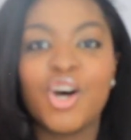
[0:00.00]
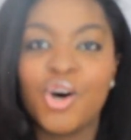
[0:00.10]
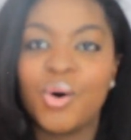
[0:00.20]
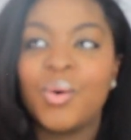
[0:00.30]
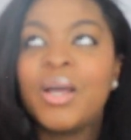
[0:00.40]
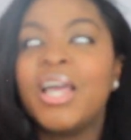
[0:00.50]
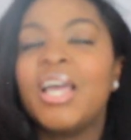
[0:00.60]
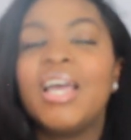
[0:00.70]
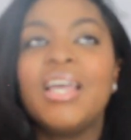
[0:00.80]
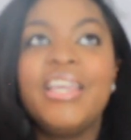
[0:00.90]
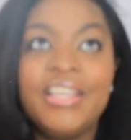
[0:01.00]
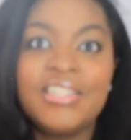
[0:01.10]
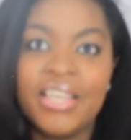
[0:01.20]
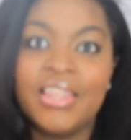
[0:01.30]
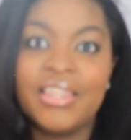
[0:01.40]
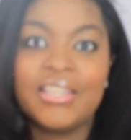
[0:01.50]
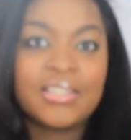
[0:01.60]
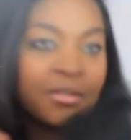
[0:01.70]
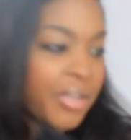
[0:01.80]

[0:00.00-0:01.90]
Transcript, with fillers: go, he's in this,